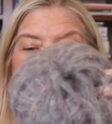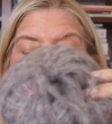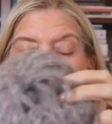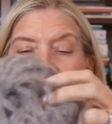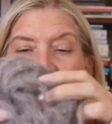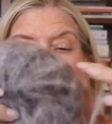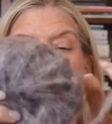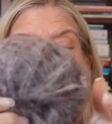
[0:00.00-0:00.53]

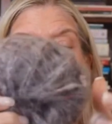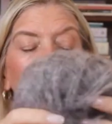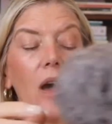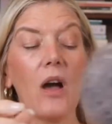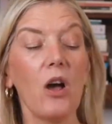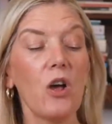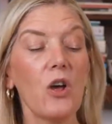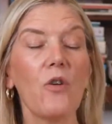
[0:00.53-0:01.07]
So
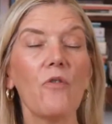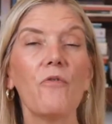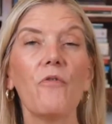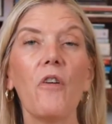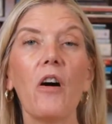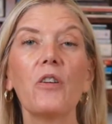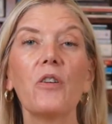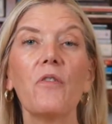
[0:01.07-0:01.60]

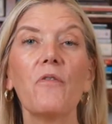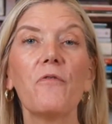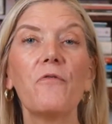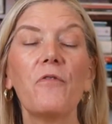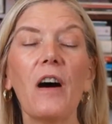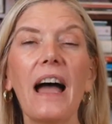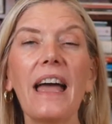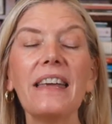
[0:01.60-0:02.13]

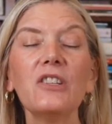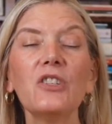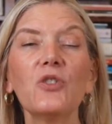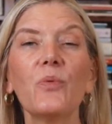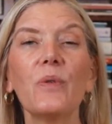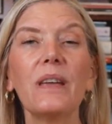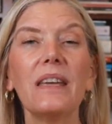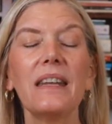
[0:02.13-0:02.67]
Fine
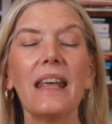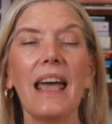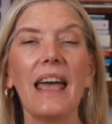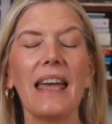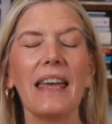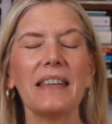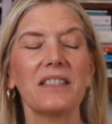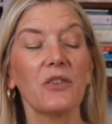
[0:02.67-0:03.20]
Tweed
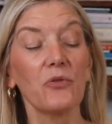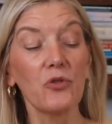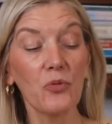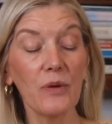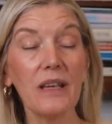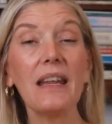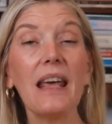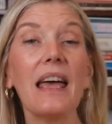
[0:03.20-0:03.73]
Haze. So
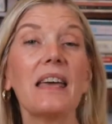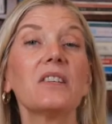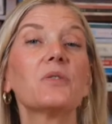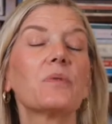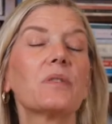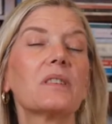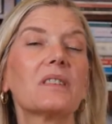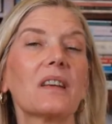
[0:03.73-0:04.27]
Tweed Haze
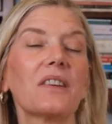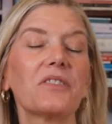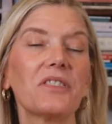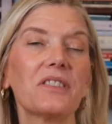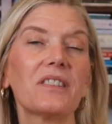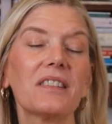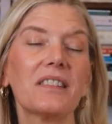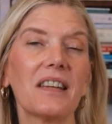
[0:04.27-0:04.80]
was such a
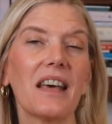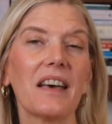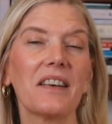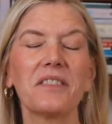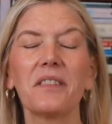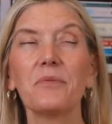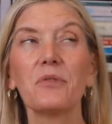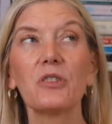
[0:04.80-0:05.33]

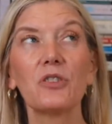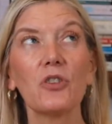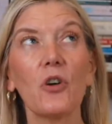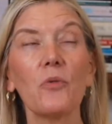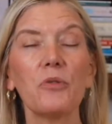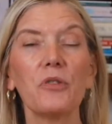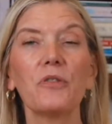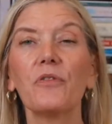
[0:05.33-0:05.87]
success and it was
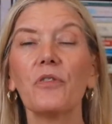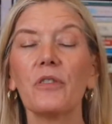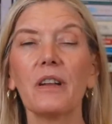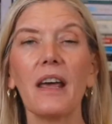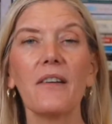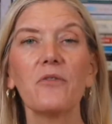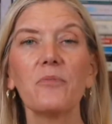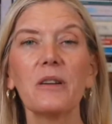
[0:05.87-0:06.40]
so beautiful and
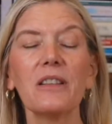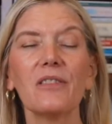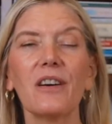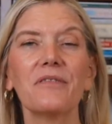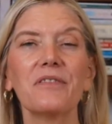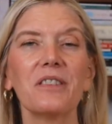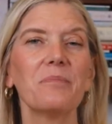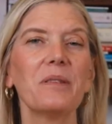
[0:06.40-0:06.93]
everybody
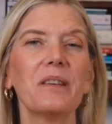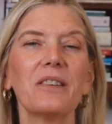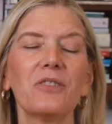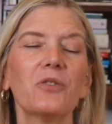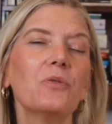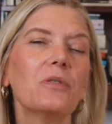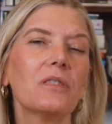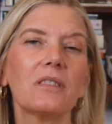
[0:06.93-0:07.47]
loved it
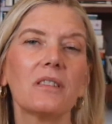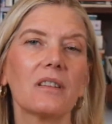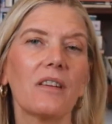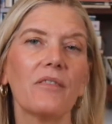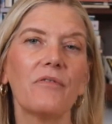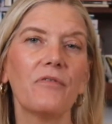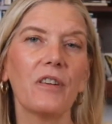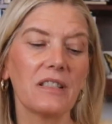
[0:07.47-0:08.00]
because who doesn't
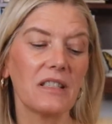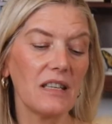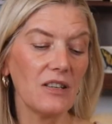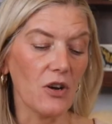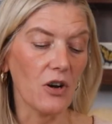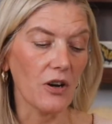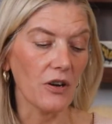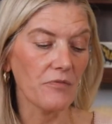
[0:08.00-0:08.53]
love fuzzy
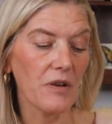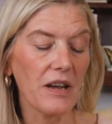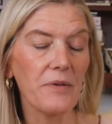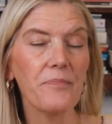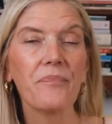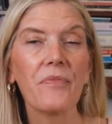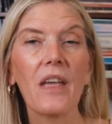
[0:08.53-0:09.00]
yarn, right?